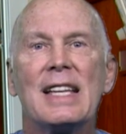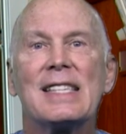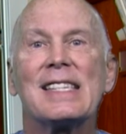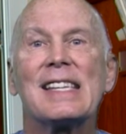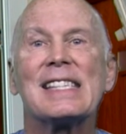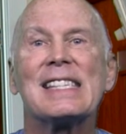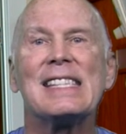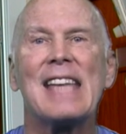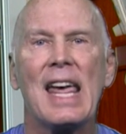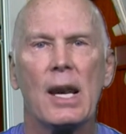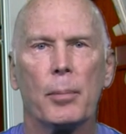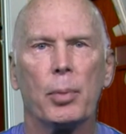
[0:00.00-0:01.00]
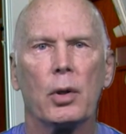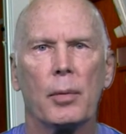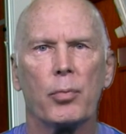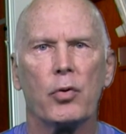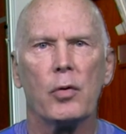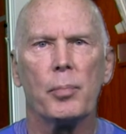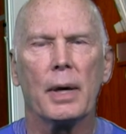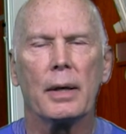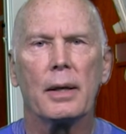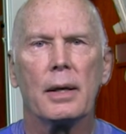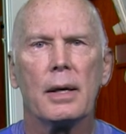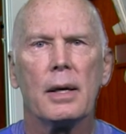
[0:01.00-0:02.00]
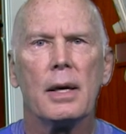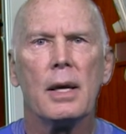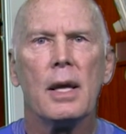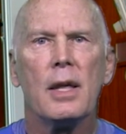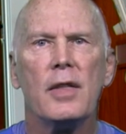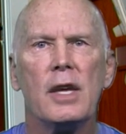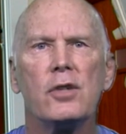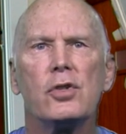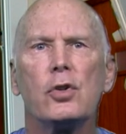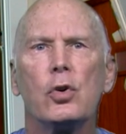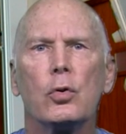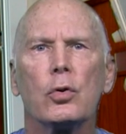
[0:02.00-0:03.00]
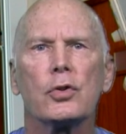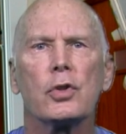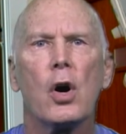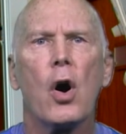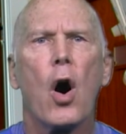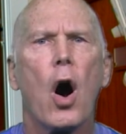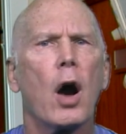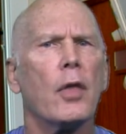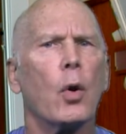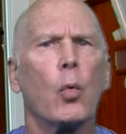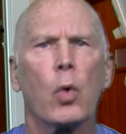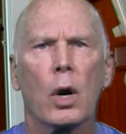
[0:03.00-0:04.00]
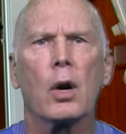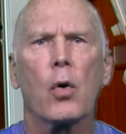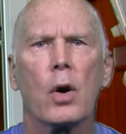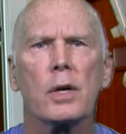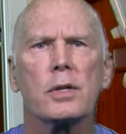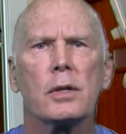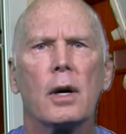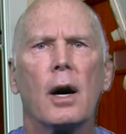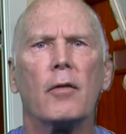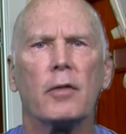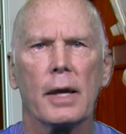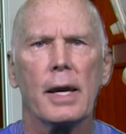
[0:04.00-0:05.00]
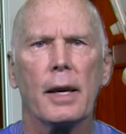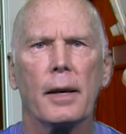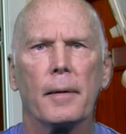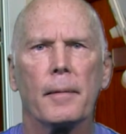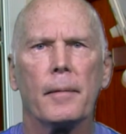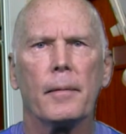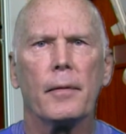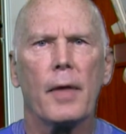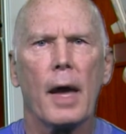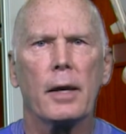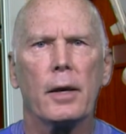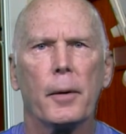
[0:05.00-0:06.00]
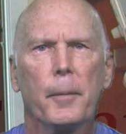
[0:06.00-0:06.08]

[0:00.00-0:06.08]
sustainable improvement. These tools are the workhorse of Lean. Thank you.